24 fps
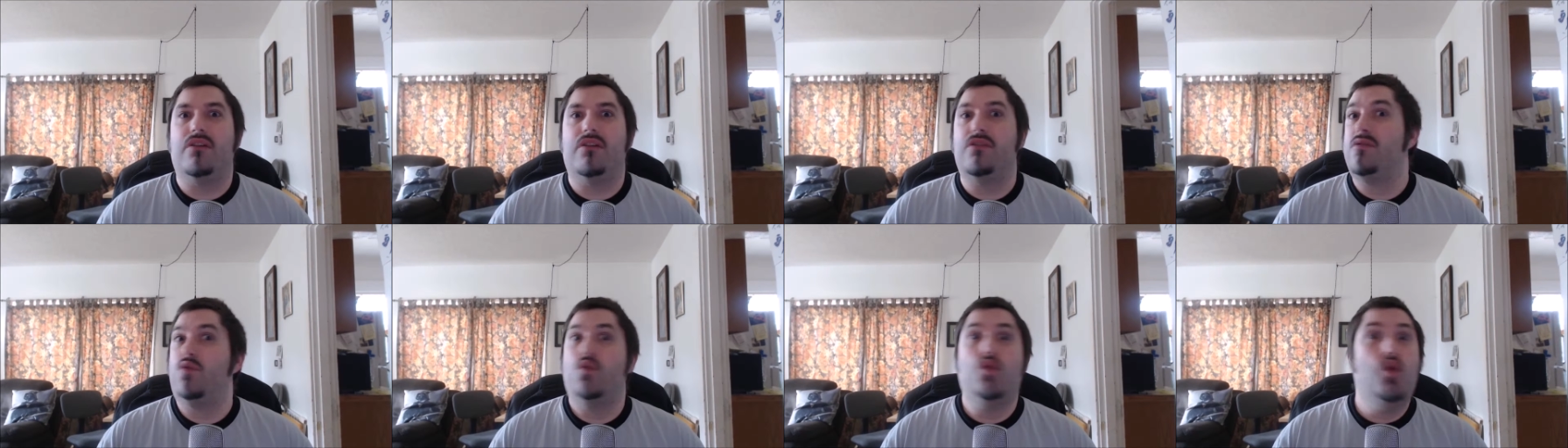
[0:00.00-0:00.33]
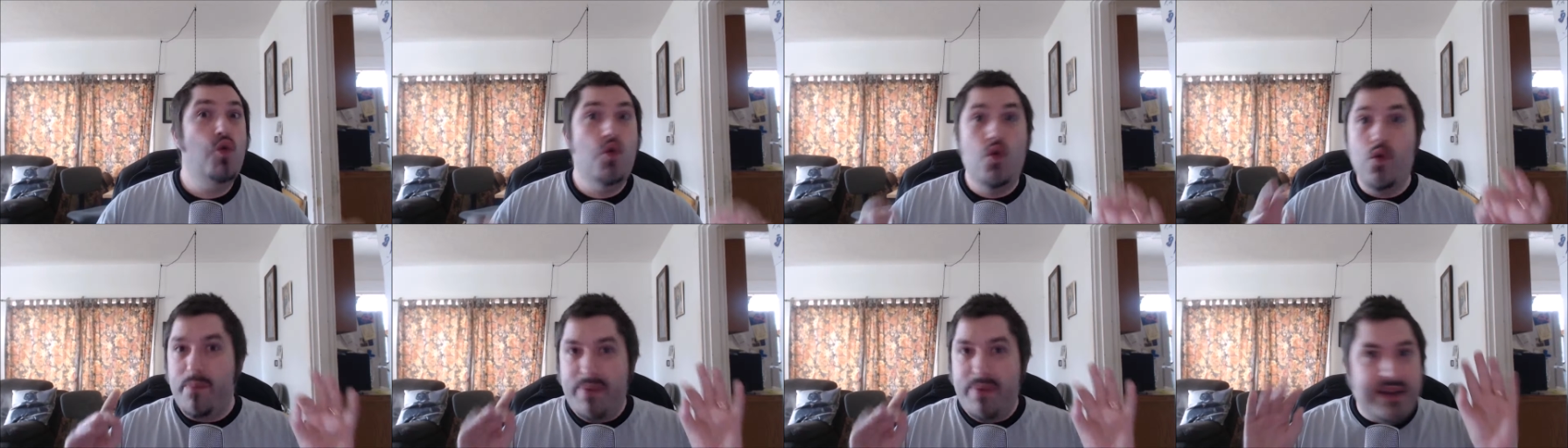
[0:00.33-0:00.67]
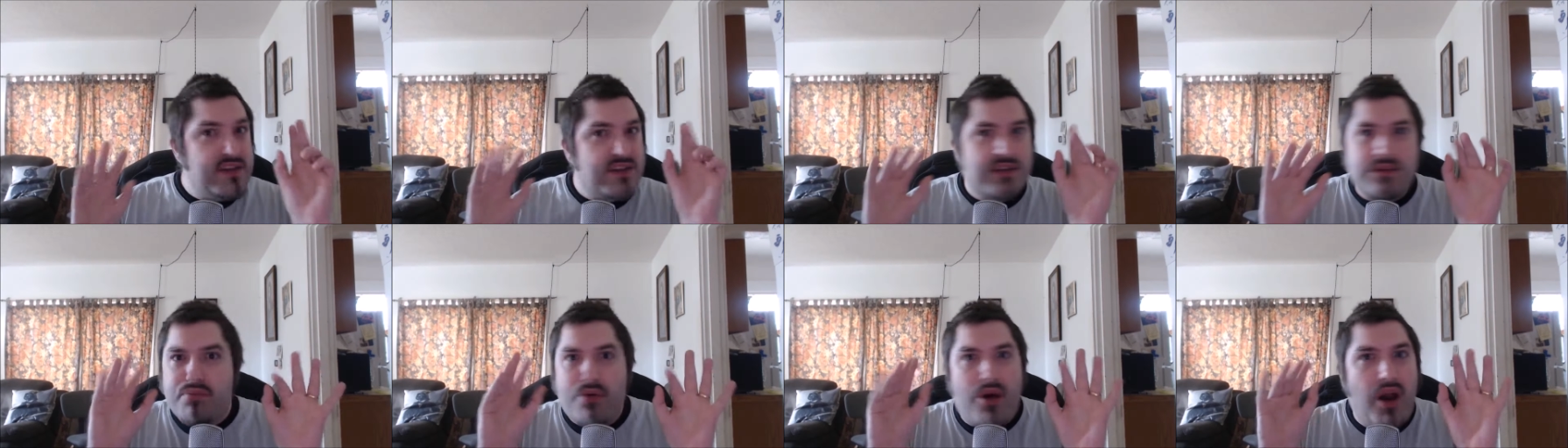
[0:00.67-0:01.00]
Ooh, big
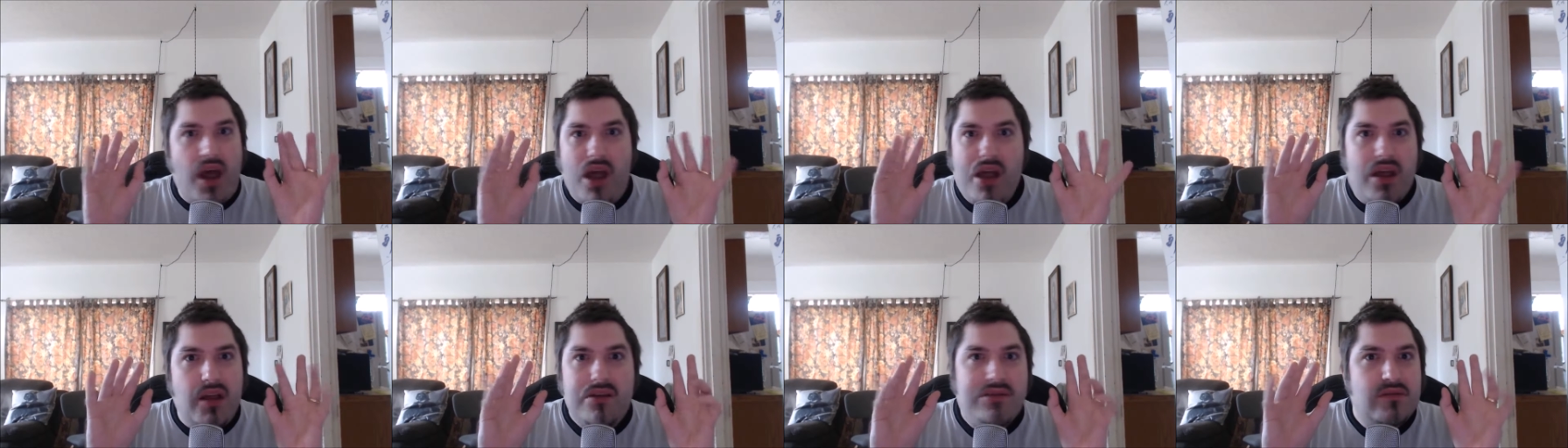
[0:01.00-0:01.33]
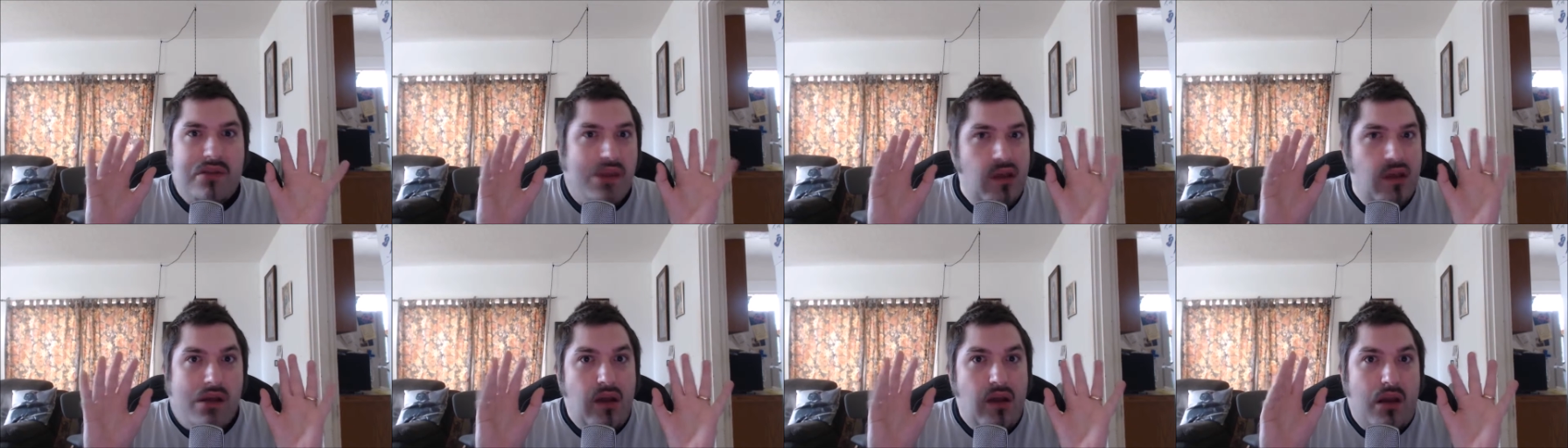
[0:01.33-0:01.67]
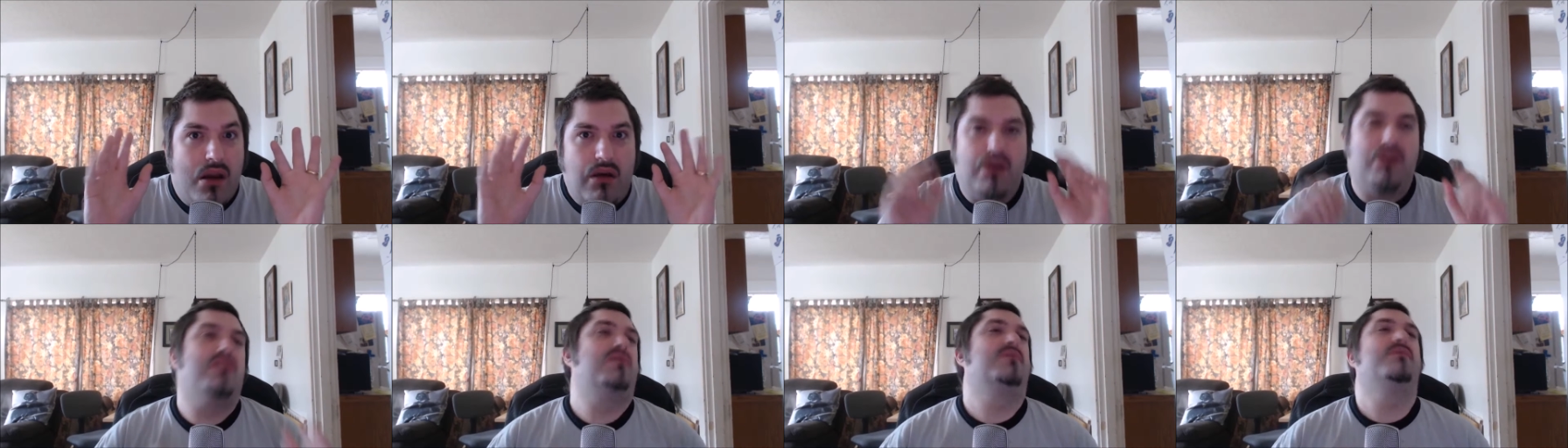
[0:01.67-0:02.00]
surprise
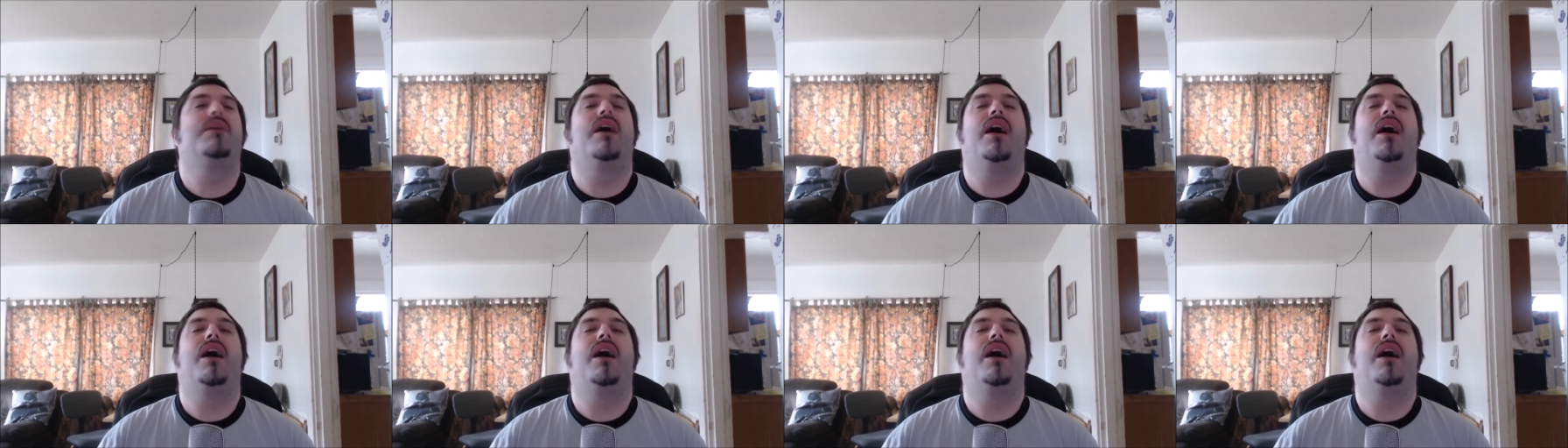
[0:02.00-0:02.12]
there.